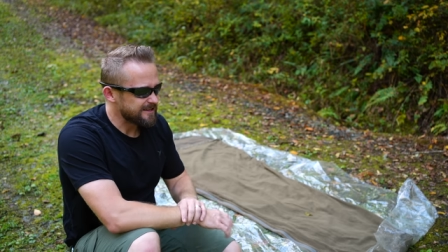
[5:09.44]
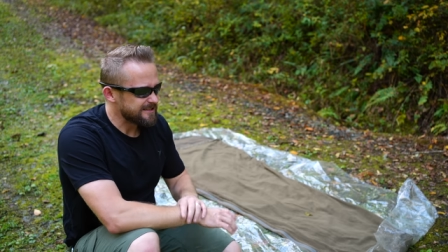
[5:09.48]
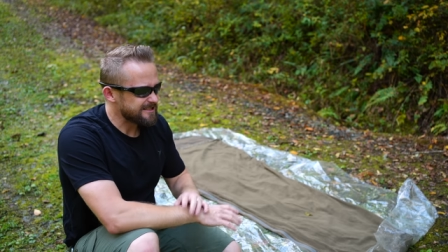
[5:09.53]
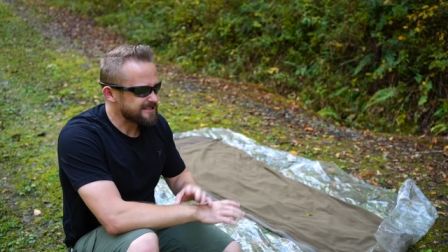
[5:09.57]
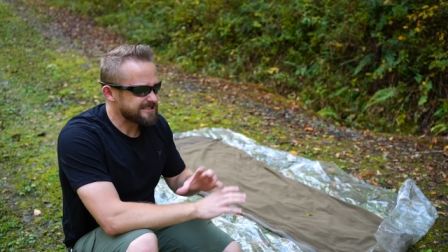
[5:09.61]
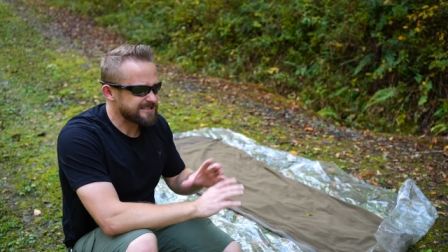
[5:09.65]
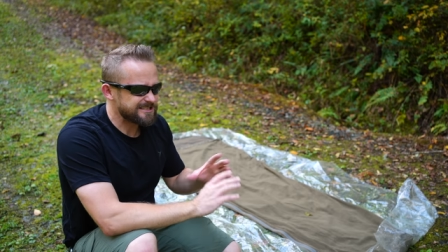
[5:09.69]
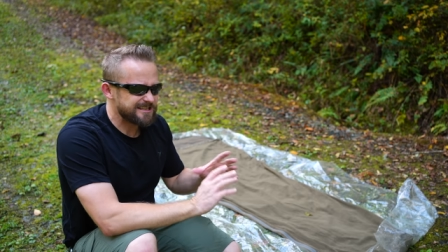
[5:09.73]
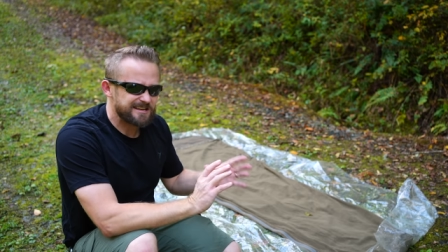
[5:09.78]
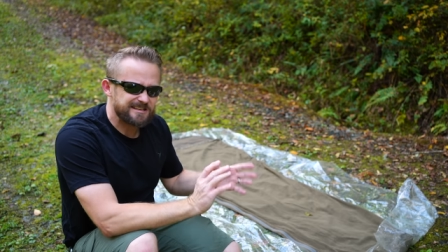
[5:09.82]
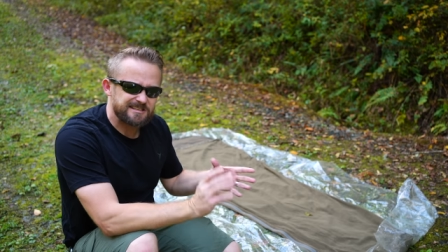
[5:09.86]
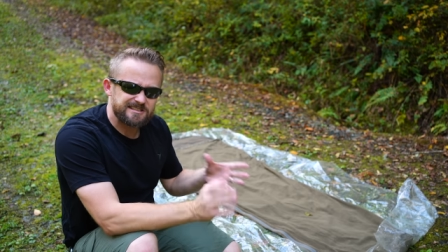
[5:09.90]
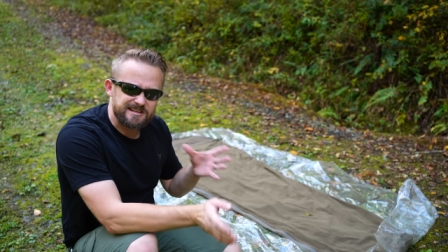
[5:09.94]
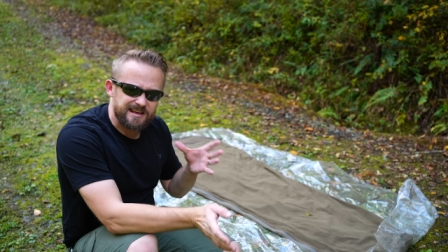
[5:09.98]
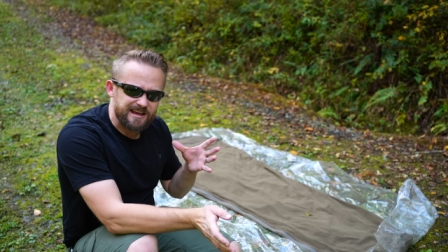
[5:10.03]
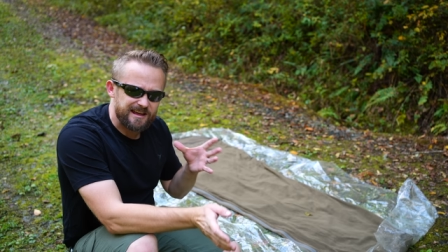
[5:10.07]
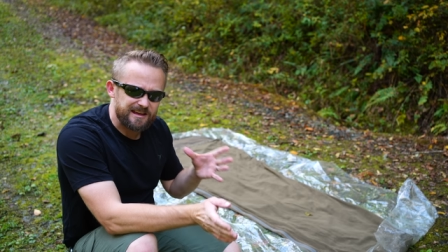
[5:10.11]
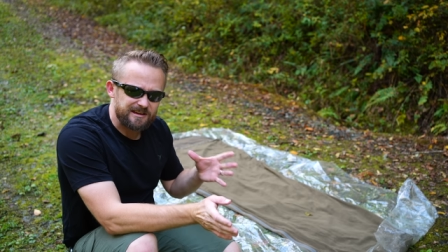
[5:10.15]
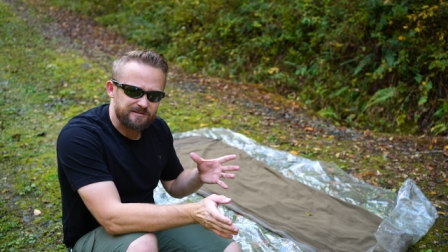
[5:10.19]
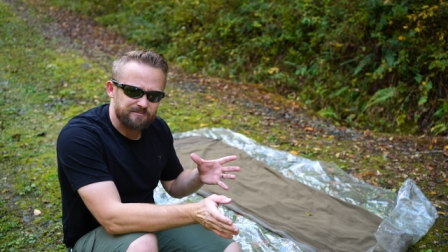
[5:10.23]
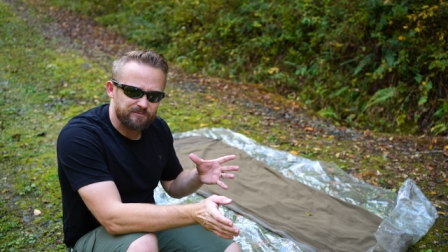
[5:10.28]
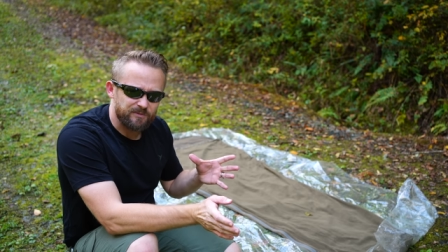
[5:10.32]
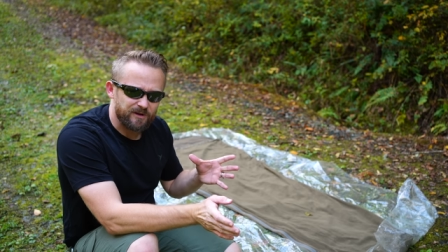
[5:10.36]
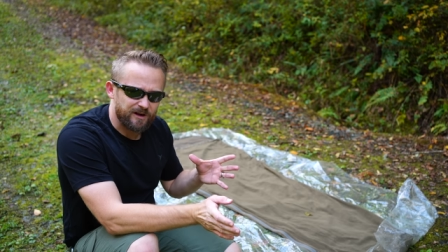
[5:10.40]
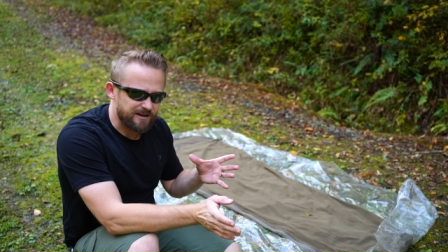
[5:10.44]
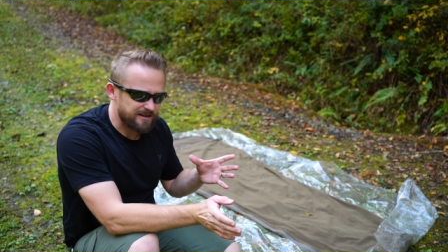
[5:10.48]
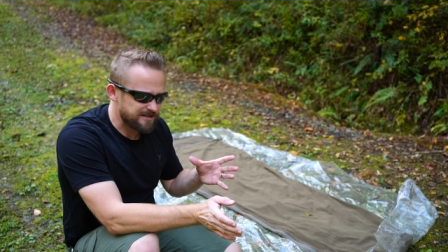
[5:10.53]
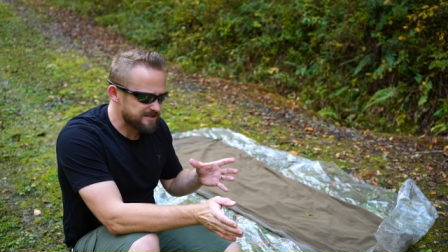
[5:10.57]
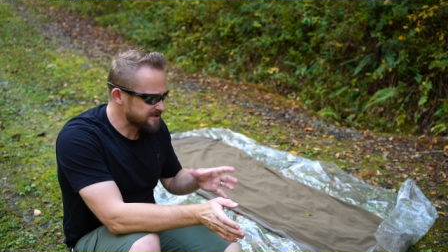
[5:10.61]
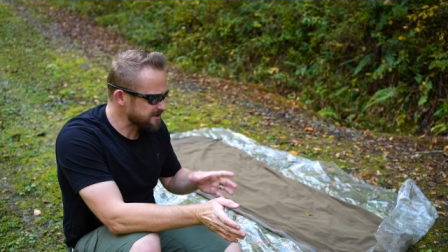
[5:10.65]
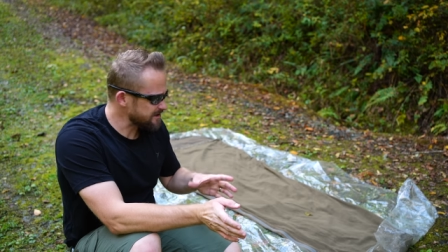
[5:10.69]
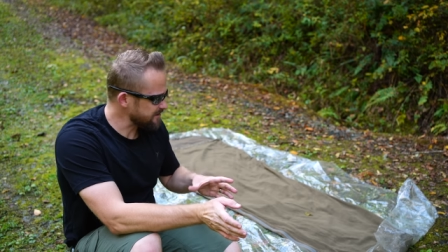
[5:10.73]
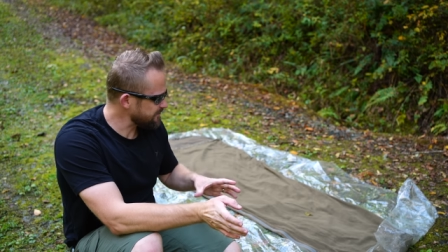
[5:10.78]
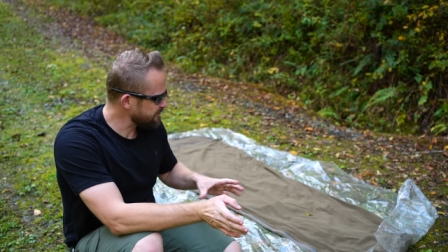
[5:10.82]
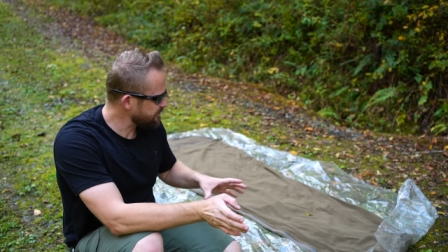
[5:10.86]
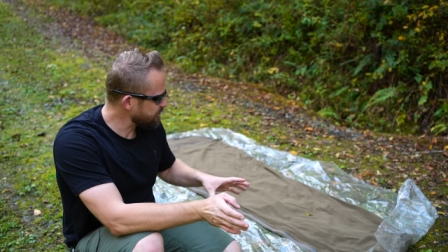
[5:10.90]
68
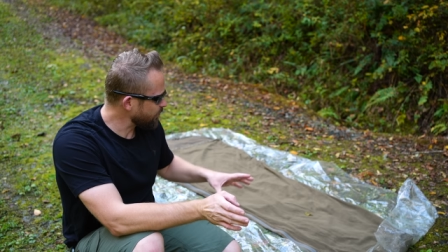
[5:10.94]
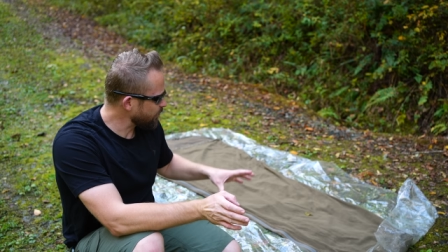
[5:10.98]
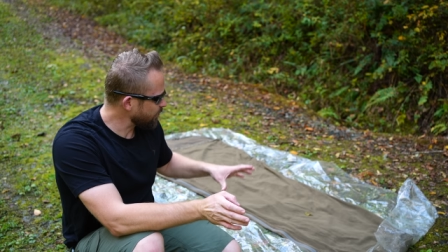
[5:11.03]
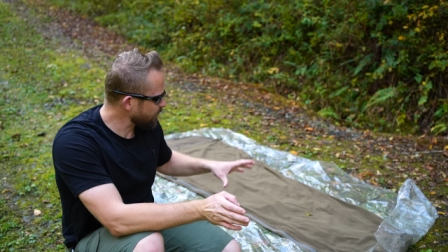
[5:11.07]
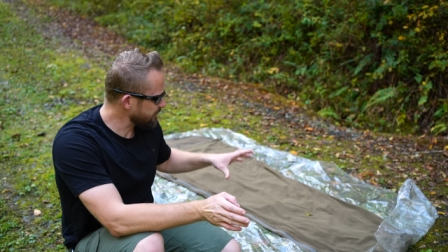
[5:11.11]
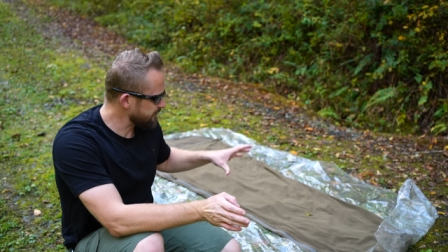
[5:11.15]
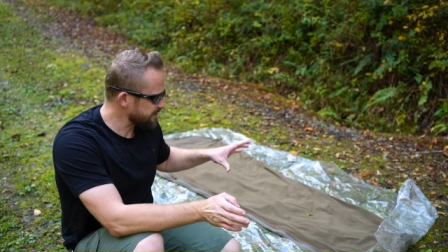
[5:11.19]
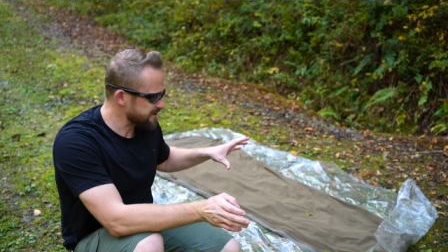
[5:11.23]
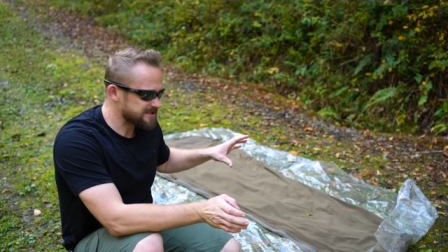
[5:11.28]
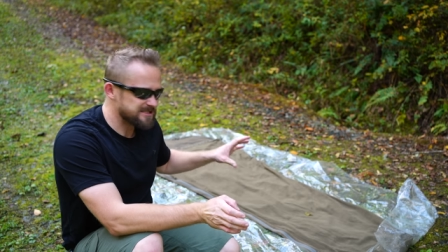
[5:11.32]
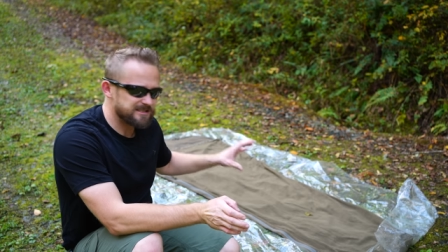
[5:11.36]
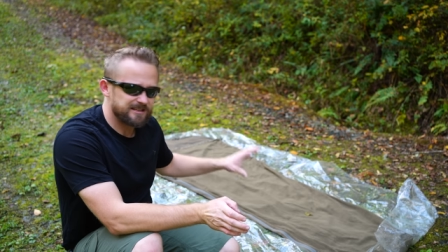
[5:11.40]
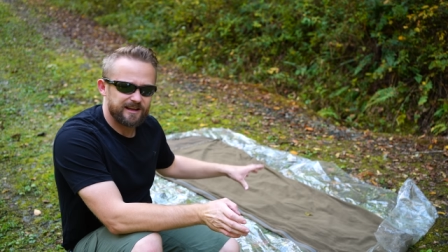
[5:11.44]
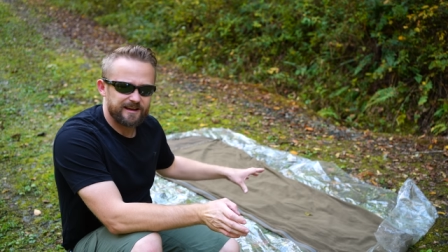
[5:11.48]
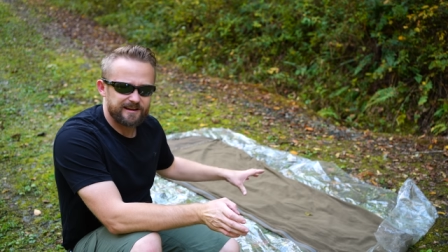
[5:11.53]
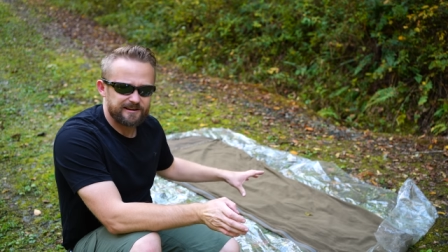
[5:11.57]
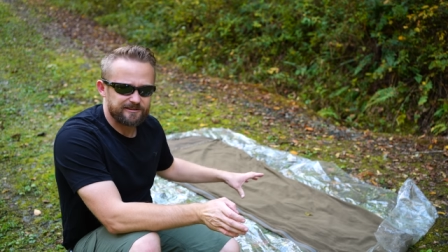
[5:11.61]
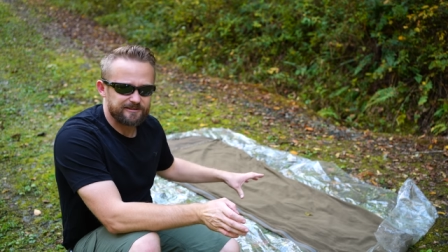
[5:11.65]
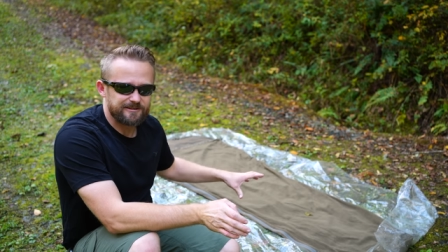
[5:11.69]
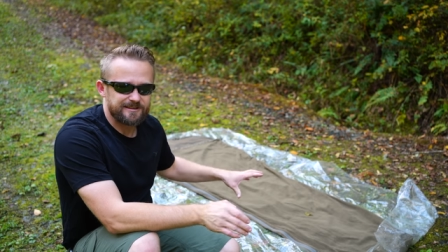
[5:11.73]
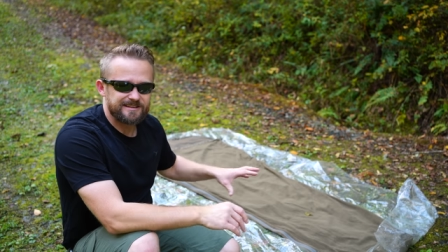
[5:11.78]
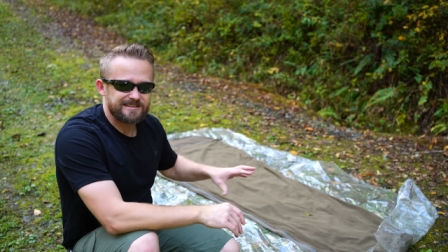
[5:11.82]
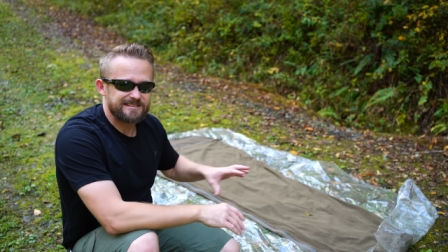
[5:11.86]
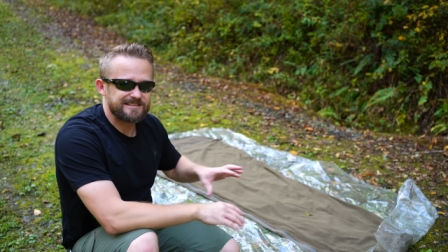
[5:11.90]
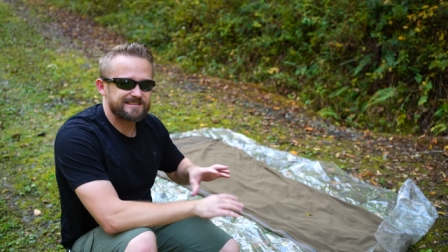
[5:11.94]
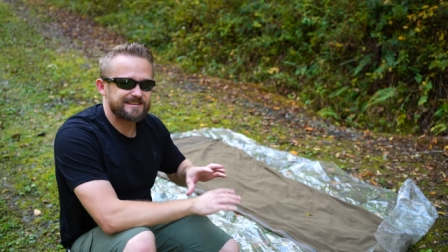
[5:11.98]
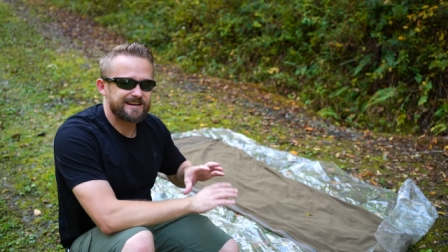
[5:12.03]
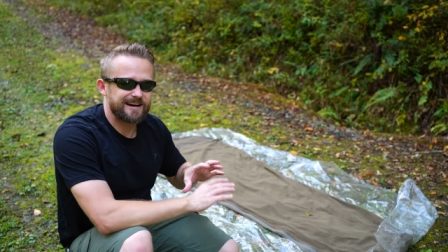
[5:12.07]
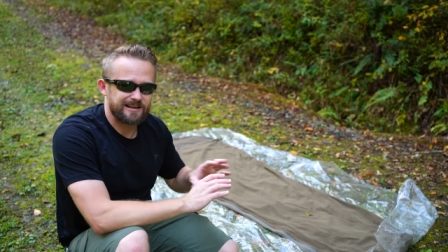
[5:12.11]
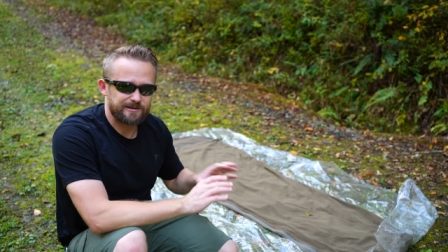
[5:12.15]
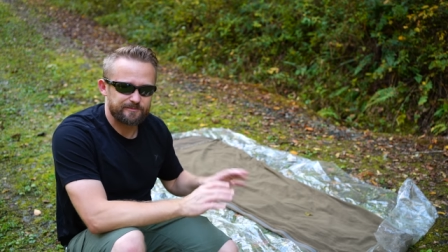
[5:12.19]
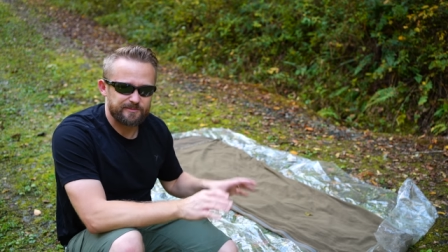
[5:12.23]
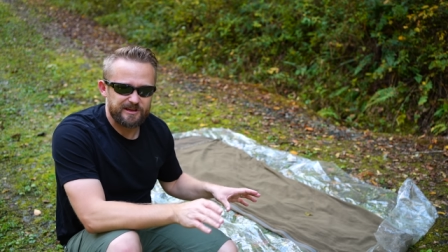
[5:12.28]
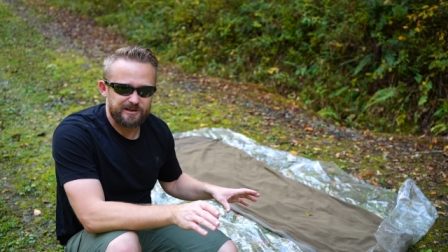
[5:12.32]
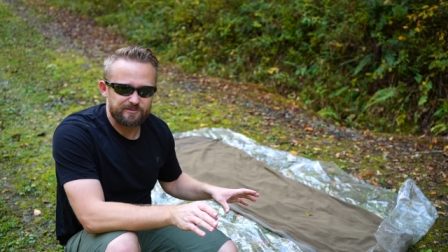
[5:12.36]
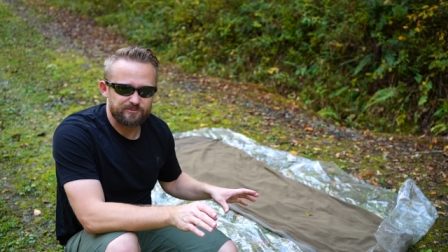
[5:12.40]
bucks for this liner is
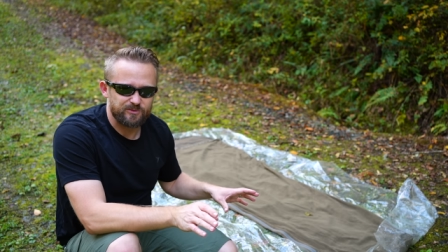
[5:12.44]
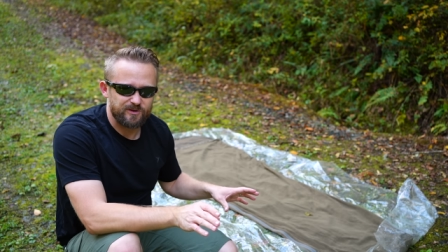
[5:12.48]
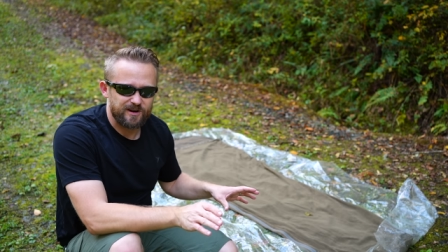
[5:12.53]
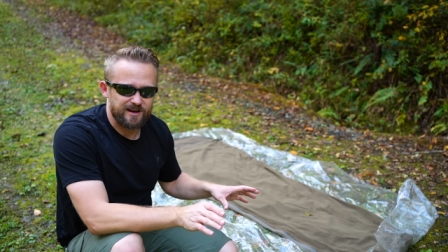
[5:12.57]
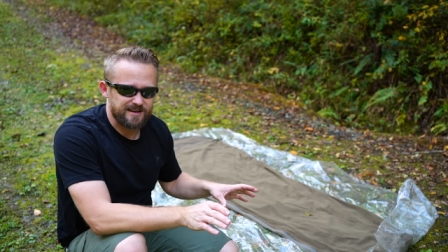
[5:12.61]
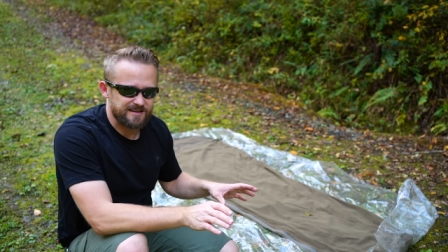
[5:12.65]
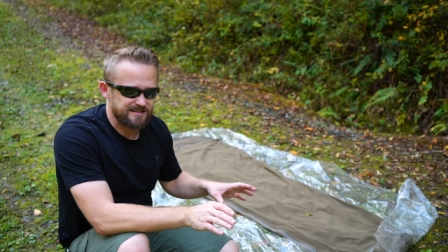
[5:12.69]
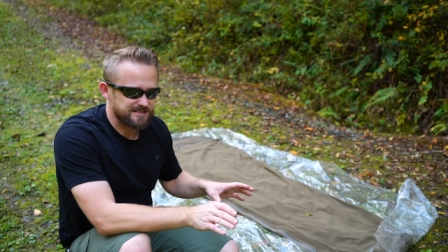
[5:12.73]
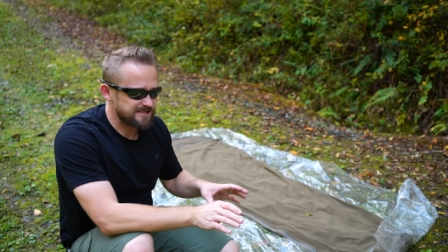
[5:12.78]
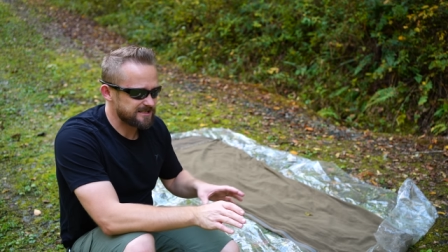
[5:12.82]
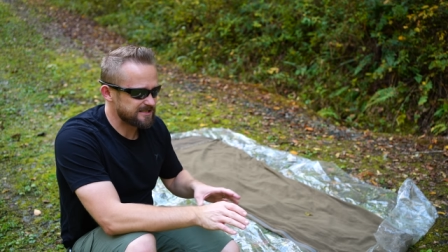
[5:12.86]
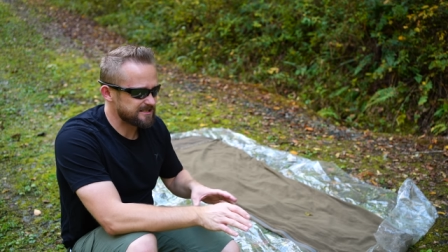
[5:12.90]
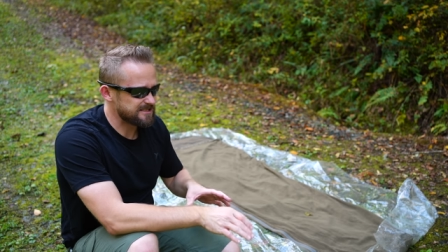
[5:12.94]
not a bad price.